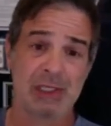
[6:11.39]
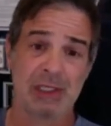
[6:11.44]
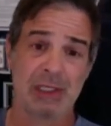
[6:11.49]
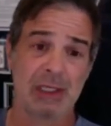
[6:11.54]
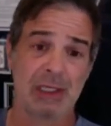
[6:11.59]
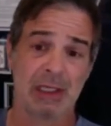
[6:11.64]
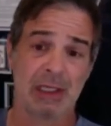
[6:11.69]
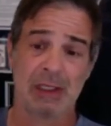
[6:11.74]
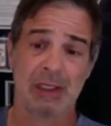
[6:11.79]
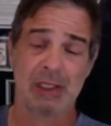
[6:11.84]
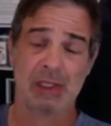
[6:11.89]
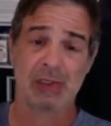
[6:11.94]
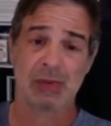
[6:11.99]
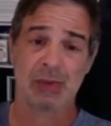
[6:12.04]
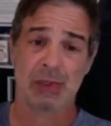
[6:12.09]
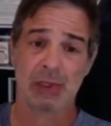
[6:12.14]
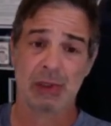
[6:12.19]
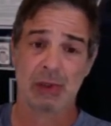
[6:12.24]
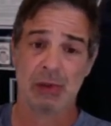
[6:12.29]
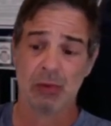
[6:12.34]
in the
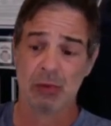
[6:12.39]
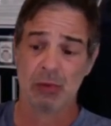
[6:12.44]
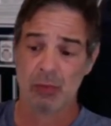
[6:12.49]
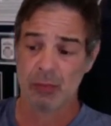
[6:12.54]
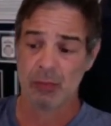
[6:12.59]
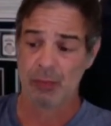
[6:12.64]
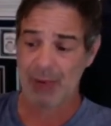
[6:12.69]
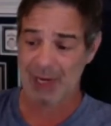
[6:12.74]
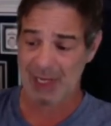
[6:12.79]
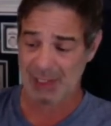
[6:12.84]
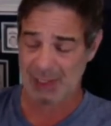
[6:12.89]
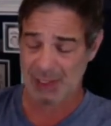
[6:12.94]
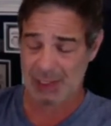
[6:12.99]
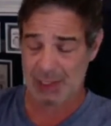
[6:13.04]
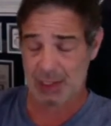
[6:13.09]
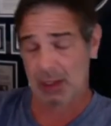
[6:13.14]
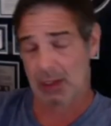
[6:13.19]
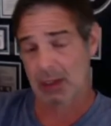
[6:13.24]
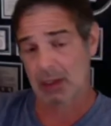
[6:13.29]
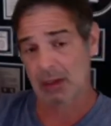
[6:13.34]
industry who base
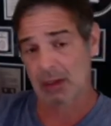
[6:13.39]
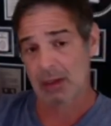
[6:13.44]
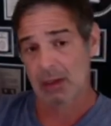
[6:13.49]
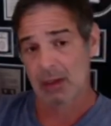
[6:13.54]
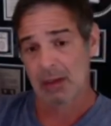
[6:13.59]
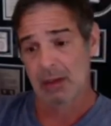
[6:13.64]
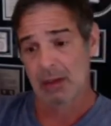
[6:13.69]
their